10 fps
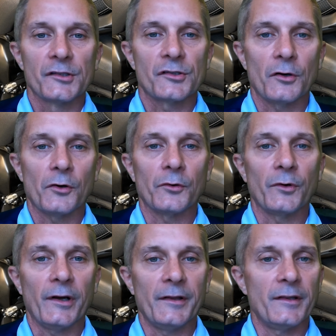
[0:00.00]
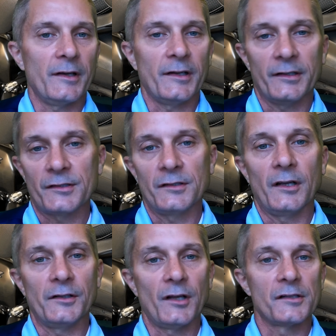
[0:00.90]
So, and
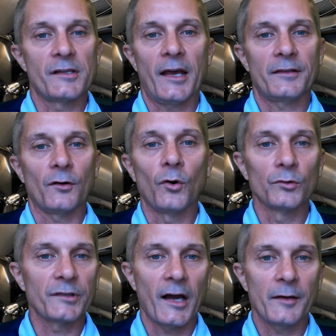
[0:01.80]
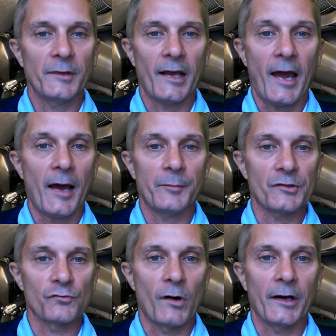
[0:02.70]
it does that the whole time the app
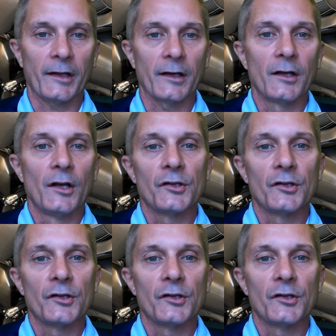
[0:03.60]
is running.